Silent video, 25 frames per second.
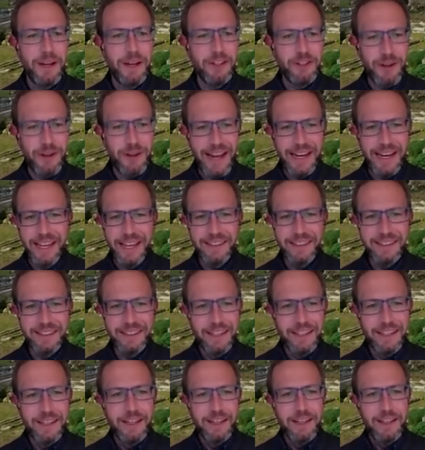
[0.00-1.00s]
tracking,
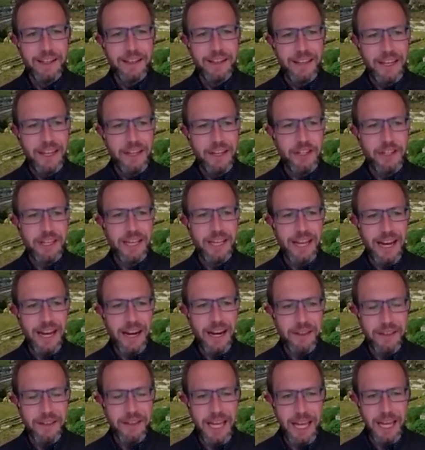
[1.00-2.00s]
they should get
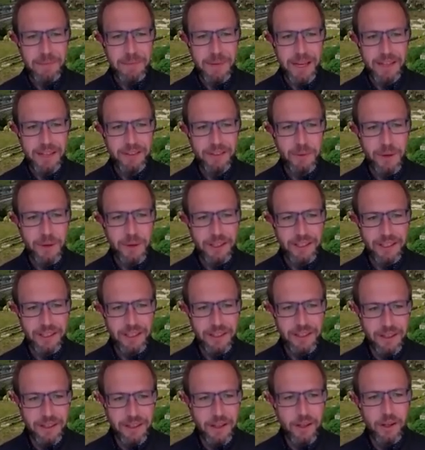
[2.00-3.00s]
out of the game paths
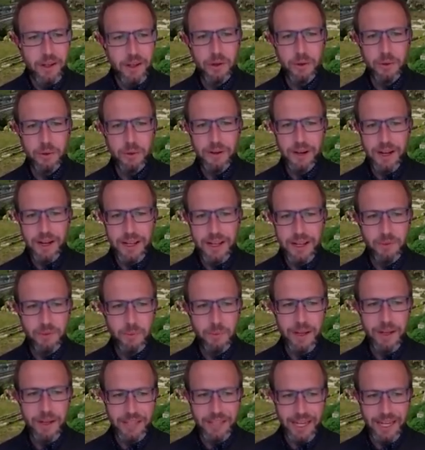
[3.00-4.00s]
quickly, hold their heads
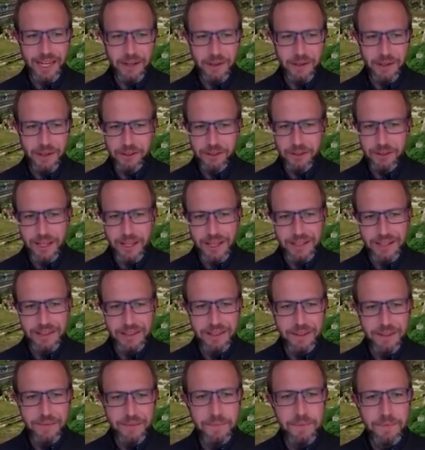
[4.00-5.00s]
well down in a
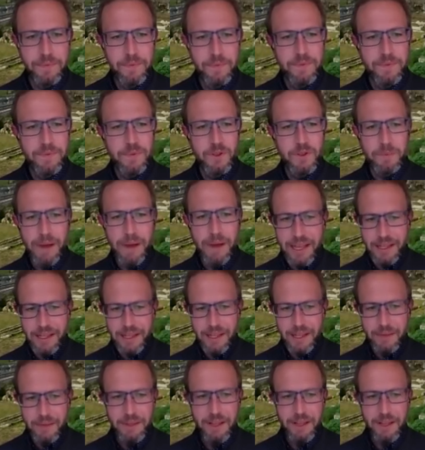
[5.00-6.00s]
slant,
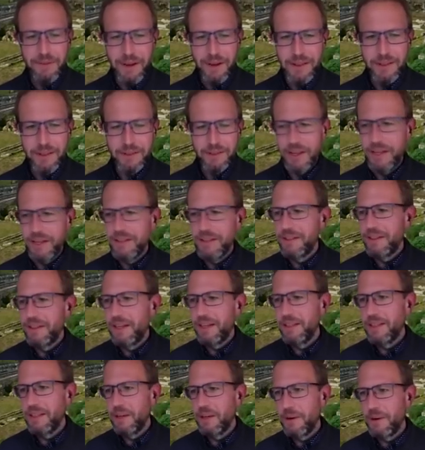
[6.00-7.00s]
smiling when they find the scent
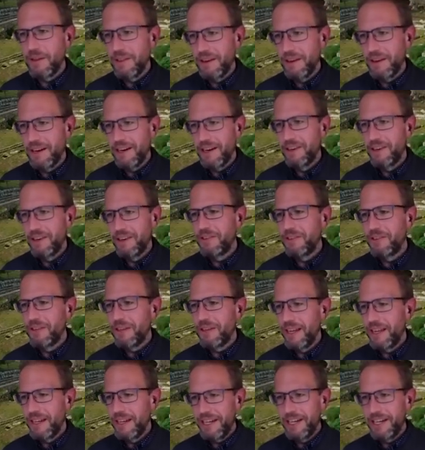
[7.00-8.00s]
and lowering their ears.
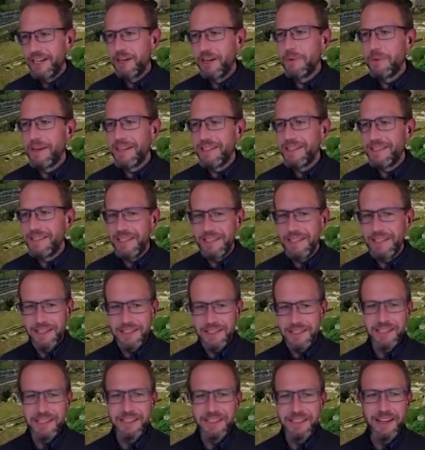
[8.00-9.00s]
And here we can see a
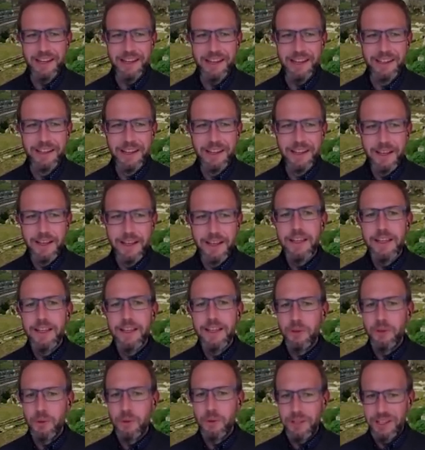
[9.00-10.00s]
hunting dog.
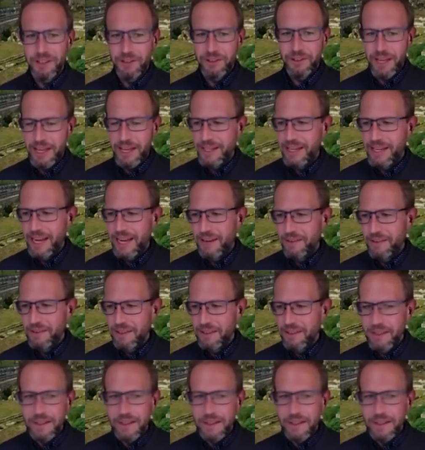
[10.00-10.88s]
He's holding his head down,